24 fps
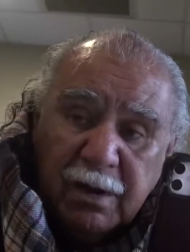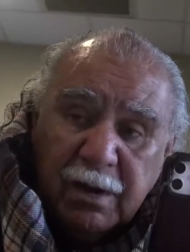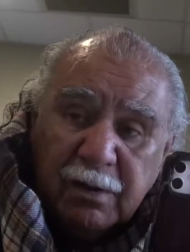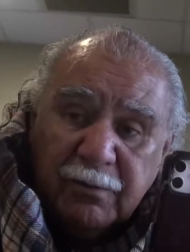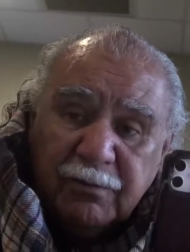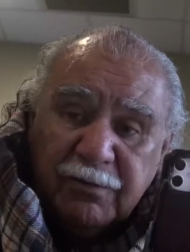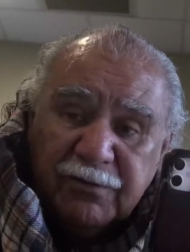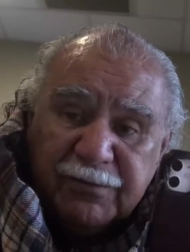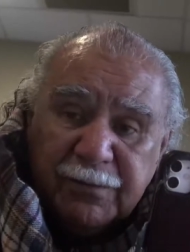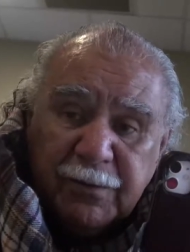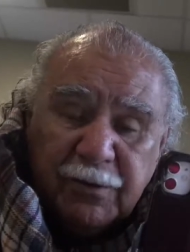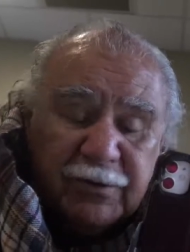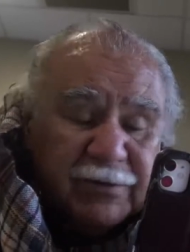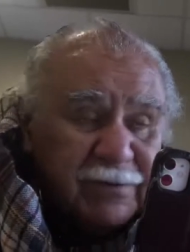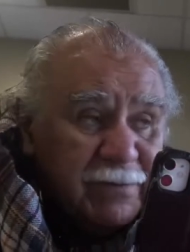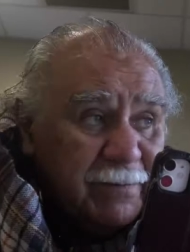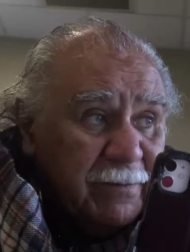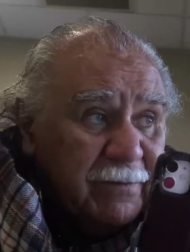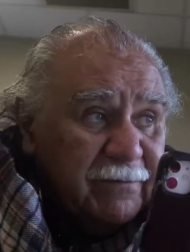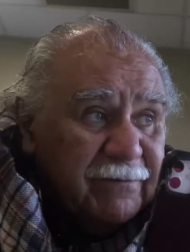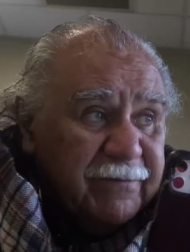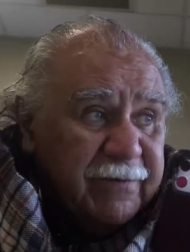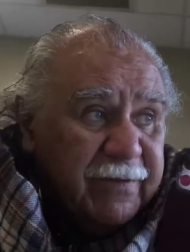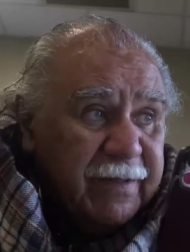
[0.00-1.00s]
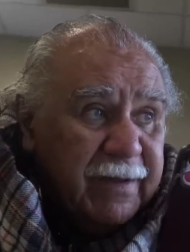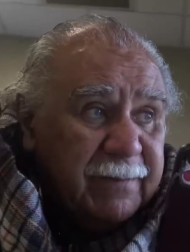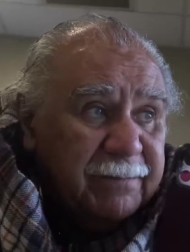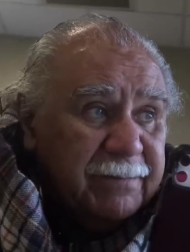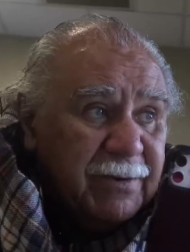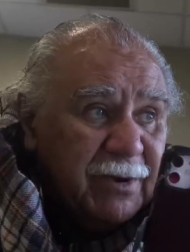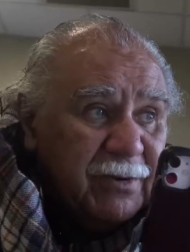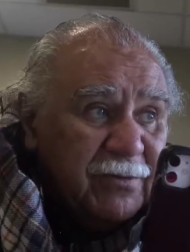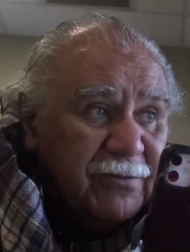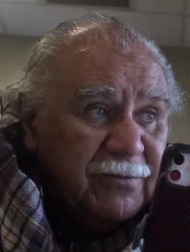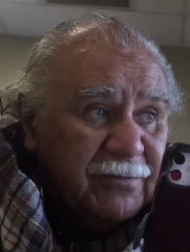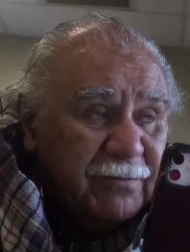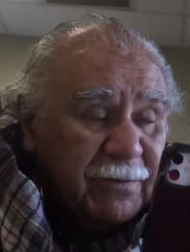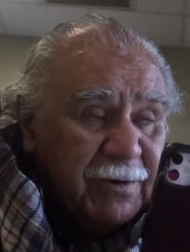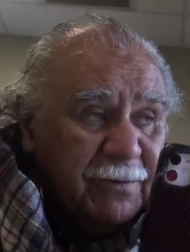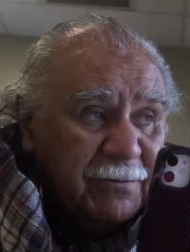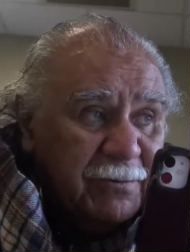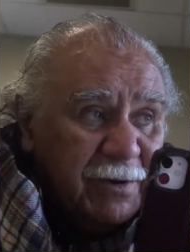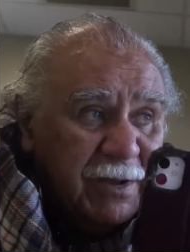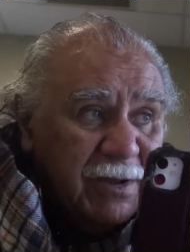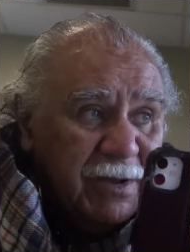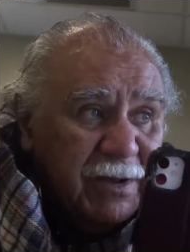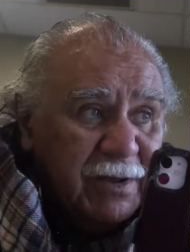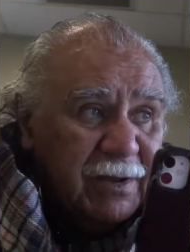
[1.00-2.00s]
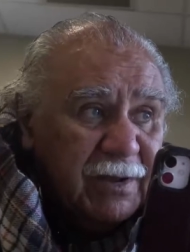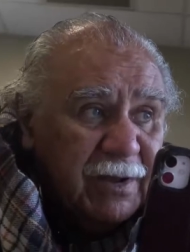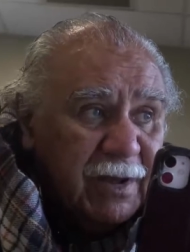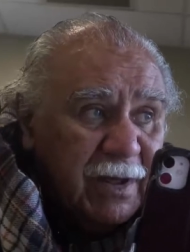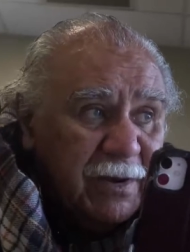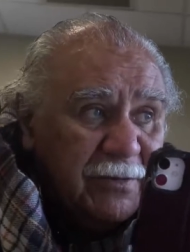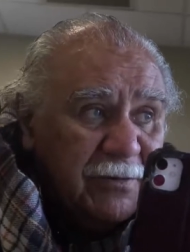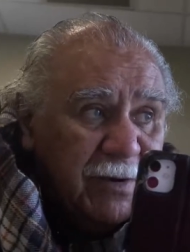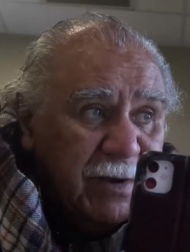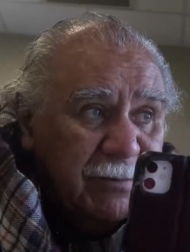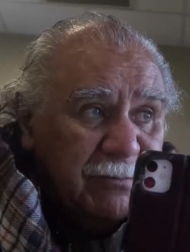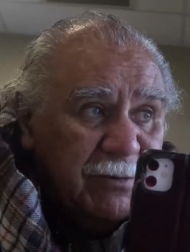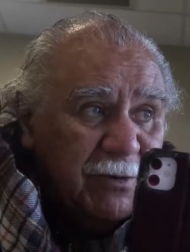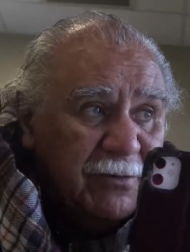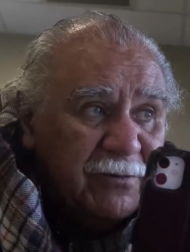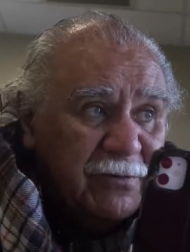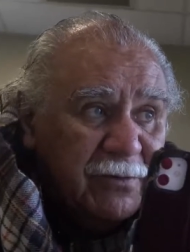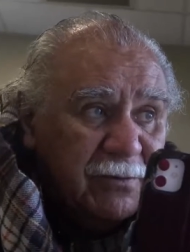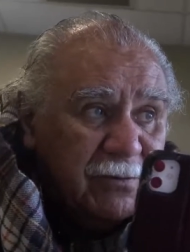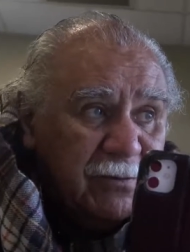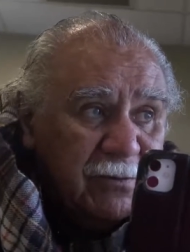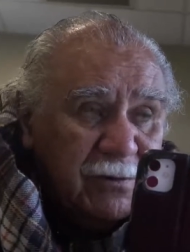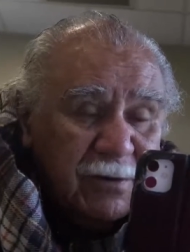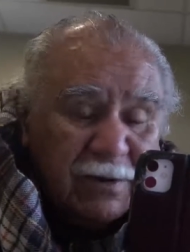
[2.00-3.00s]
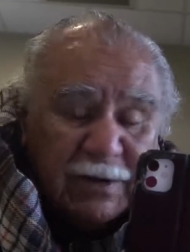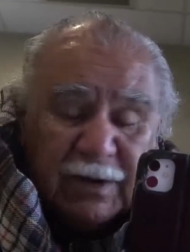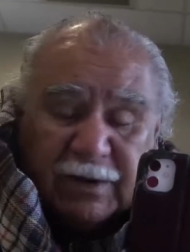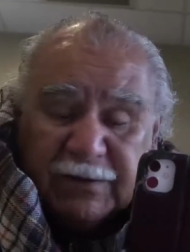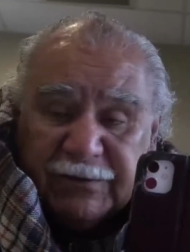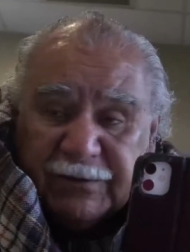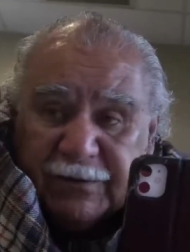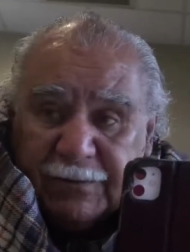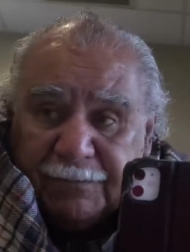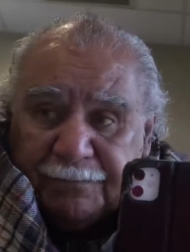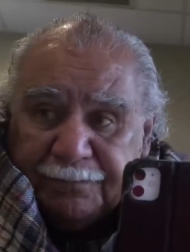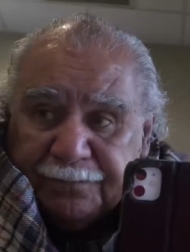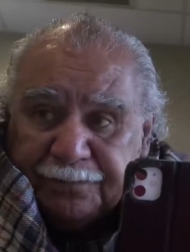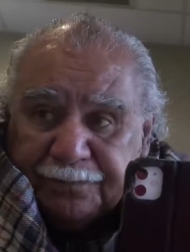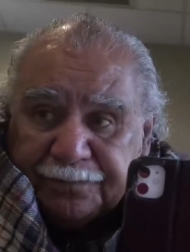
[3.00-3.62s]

responsible for that, because when we, under Aboriginal law and culture,